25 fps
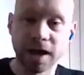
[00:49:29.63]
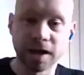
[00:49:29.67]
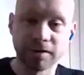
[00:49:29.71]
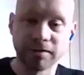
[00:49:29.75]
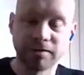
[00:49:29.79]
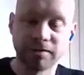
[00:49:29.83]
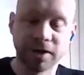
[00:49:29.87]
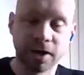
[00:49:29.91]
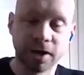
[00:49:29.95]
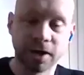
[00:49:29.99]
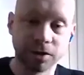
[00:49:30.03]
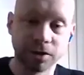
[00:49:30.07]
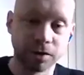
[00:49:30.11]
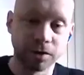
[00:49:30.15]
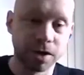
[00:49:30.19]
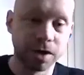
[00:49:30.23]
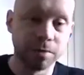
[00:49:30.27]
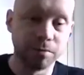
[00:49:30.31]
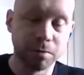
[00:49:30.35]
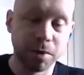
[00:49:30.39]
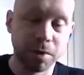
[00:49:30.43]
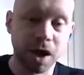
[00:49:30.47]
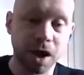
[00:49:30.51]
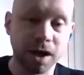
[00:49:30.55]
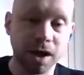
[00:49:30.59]
a value
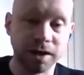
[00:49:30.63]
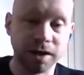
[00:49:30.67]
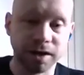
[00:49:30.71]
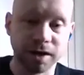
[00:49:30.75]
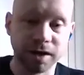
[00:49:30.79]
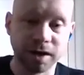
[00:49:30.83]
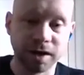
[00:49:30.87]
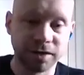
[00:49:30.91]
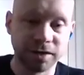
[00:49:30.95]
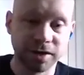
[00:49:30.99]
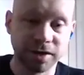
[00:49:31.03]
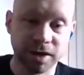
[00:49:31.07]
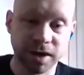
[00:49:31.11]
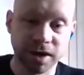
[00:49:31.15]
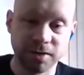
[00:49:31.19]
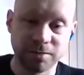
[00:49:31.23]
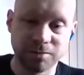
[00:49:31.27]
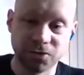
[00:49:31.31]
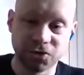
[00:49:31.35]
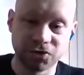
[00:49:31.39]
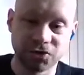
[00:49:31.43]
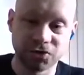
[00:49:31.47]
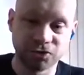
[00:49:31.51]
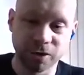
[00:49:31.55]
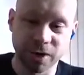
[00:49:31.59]
in mind, and I think I
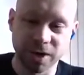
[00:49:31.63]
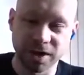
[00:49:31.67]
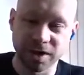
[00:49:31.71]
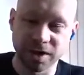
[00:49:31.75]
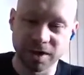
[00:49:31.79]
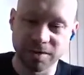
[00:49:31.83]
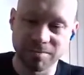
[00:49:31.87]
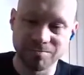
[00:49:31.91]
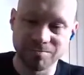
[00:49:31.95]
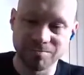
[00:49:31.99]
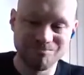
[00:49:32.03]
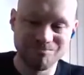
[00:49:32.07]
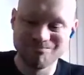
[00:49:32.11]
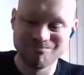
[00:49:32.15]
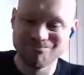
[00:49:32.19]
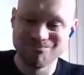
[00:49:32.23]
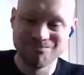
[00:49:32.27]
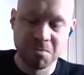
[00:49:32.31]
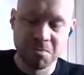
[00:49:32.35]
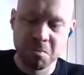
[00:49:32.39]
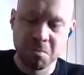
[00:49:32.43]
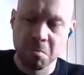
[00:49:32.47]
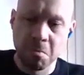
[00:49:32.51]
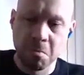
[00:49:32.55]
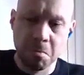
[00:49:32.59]
traded
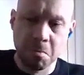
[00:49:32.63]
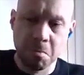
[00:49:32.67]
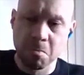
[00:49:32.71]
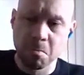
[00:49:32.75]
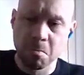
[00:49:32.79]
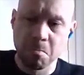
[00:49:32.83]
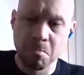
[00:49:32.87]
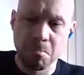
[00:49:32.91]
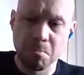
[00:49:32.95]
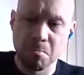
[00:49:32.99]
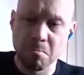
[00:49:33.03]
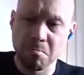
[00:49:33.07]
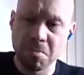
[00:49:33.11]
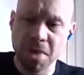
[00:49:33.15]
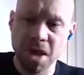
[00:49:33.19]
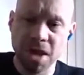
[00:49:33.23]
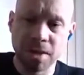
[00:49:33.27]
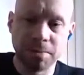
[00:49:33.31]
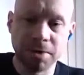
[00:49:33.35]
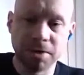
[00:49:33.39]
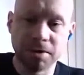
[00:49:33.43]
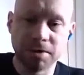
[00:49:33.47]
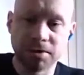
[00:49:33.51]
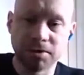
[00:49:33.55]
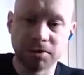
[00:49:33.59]

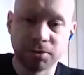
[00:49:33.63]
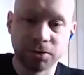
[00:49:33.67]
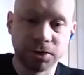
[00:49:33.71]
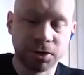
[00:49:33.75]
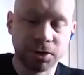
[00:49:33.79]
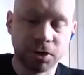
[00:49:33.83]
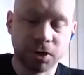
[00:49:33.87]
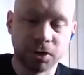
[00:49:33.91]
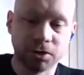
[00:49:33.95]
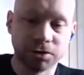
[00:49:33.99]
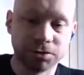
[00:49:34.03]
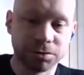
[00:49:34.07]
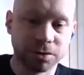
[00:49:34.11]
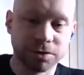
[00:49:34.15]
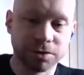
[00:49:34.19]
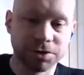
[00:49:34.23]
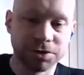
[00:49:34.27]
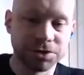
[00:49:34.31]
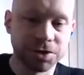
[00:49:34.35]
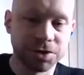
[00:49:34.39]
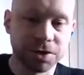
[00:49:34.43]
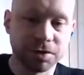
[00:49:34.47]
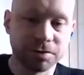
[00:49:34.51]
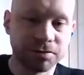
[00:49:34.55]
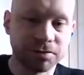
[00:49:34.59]
maybe $30 worth of
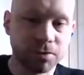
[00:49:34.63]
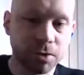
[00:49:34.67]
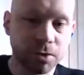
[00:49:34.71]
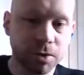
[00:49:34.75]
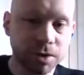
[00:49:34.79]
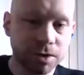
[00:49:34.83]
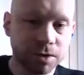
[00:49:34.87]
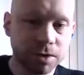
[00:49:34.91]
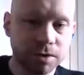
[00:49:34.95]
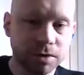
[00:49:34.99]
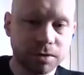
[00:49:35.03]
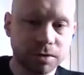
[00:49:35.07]
stuff for it.